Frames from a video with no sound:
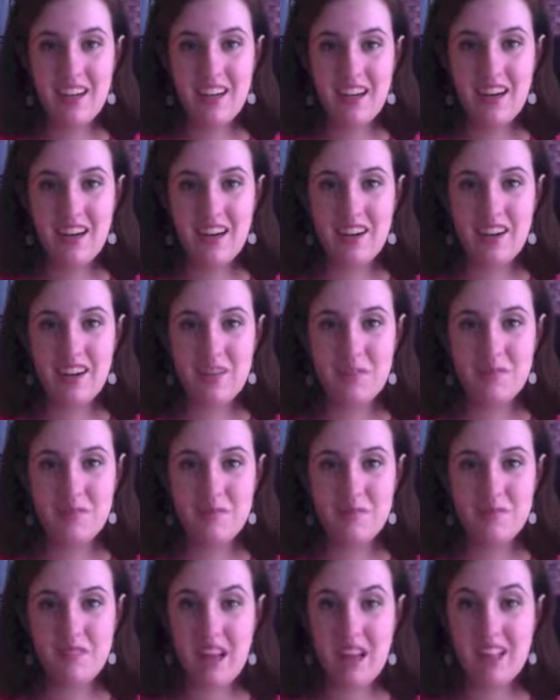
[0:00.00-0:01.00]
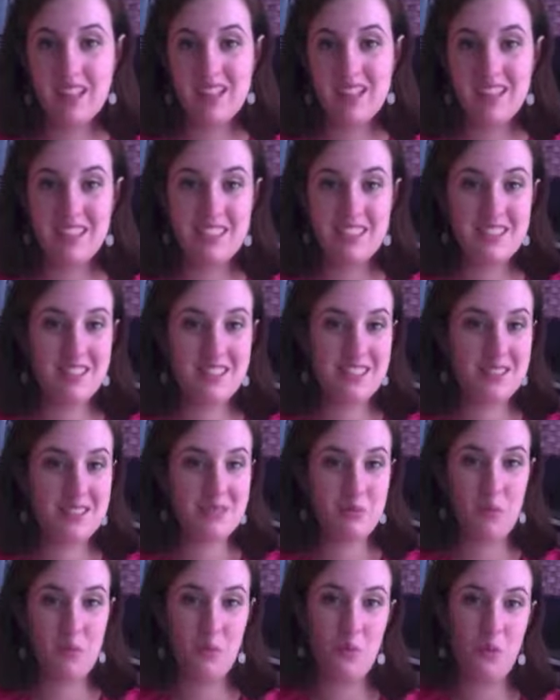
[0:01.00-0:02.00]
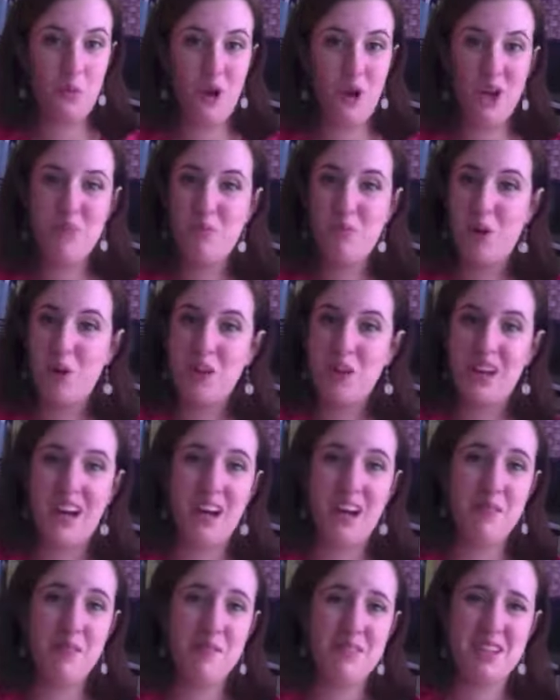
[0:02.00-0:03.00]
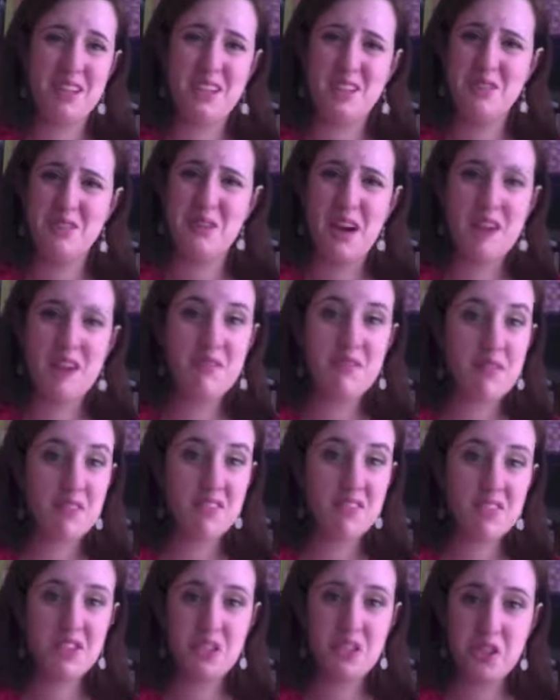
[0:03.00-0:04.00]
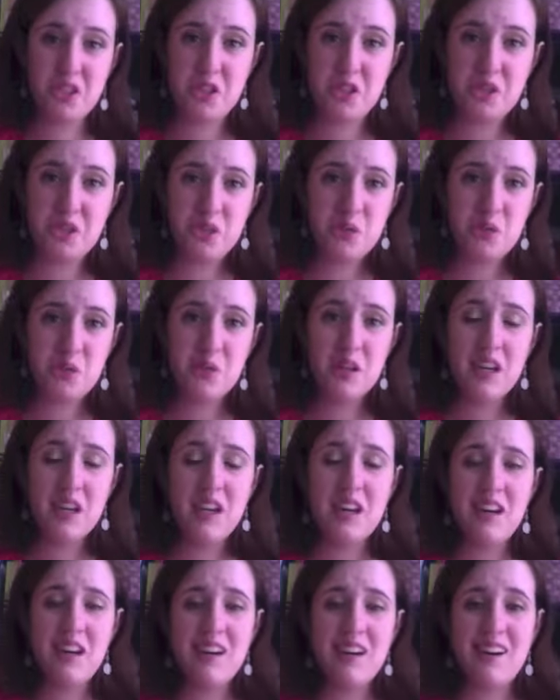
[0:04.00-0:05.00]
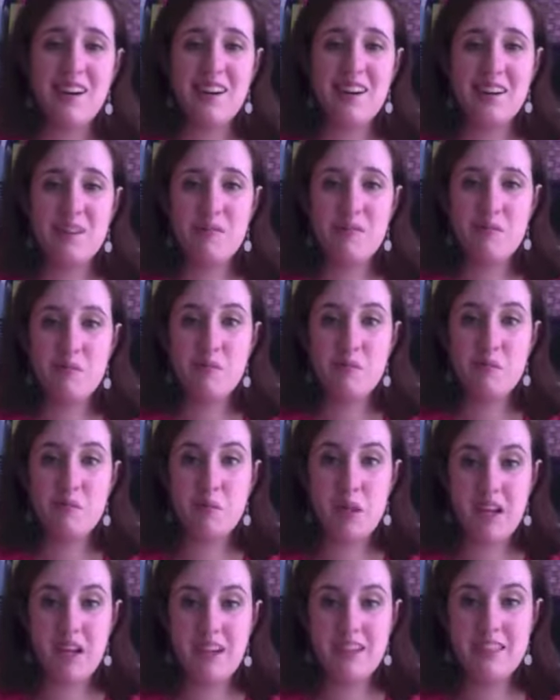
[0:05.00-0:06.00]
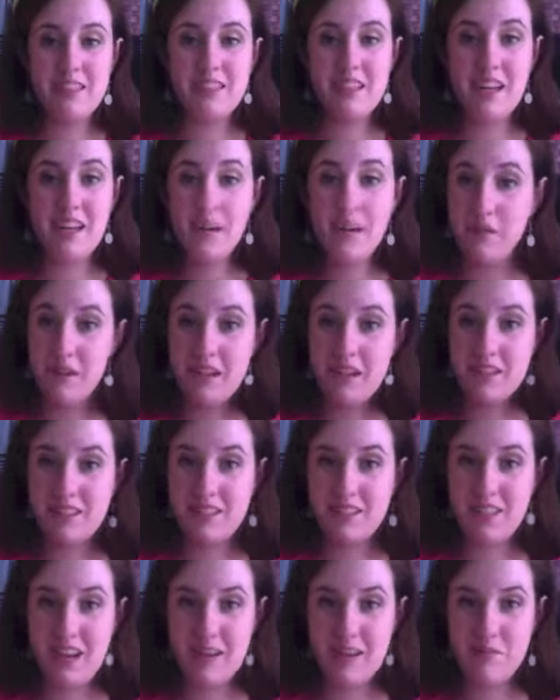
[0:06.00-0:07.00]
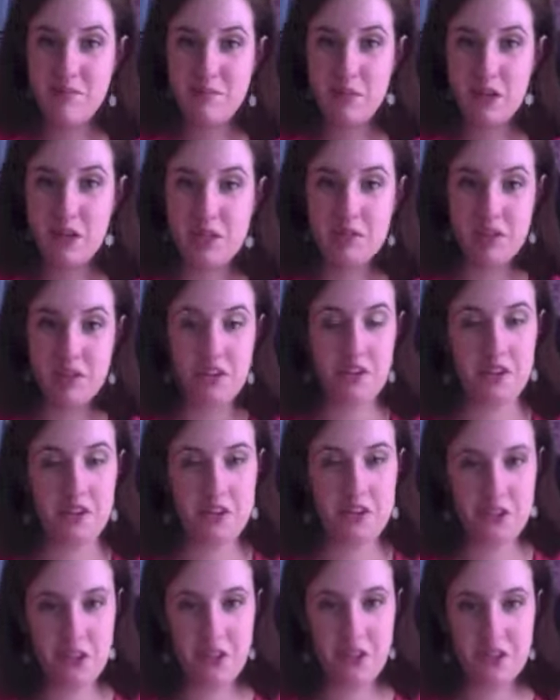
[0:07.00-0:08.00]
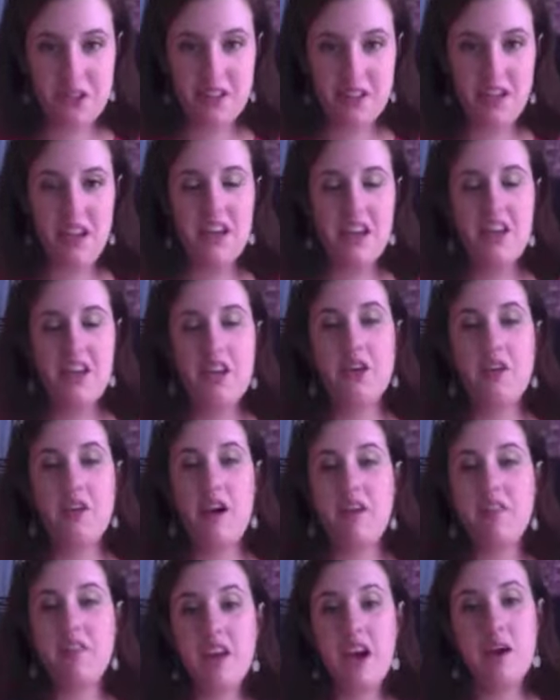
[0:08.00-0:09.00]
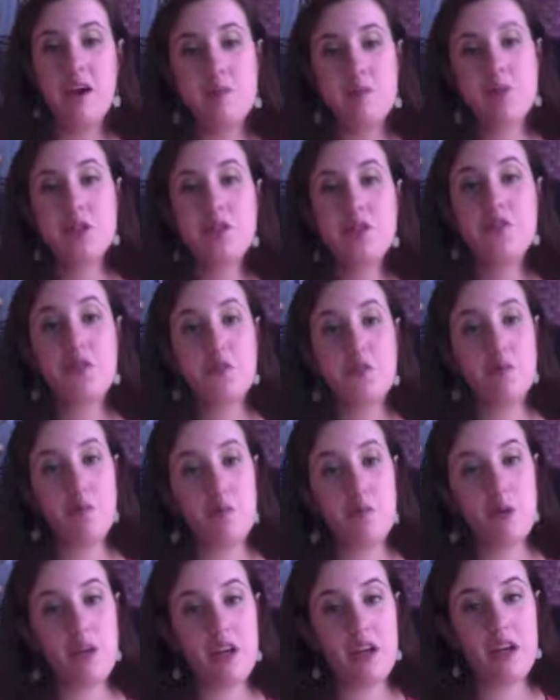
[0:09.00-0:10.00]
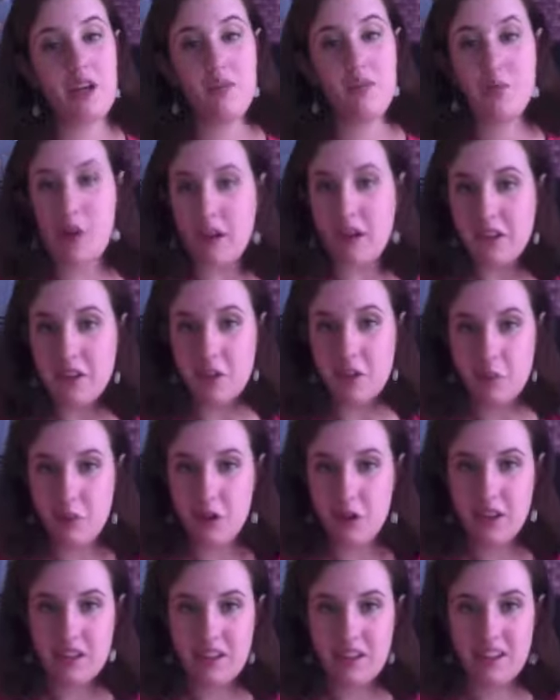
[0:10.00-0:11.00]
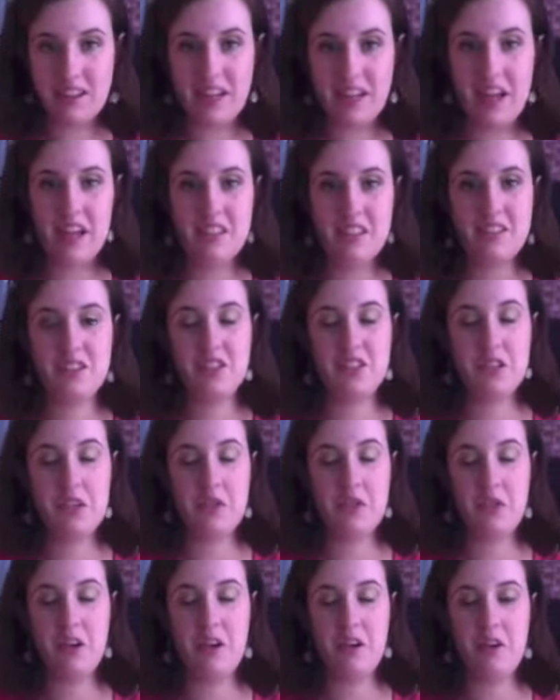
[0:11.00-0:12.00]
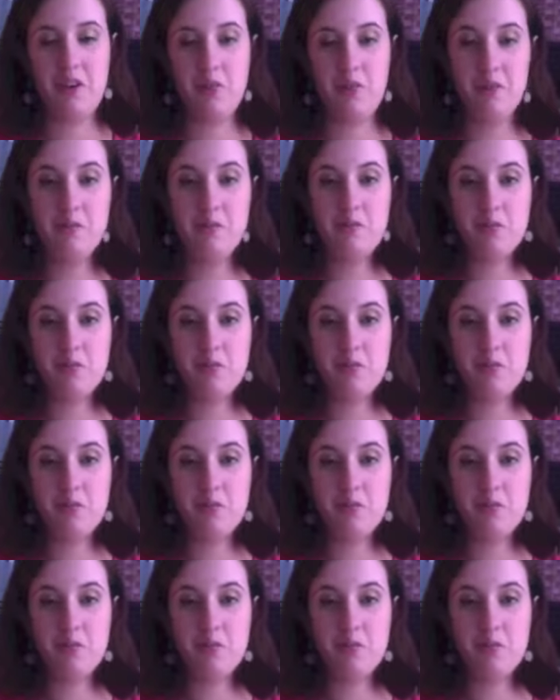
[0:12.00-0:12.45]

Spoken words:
at least one more time. Try for 2. But anyways, that brings me to the shirt. You have the option, if you've been putting in regular work in the class, to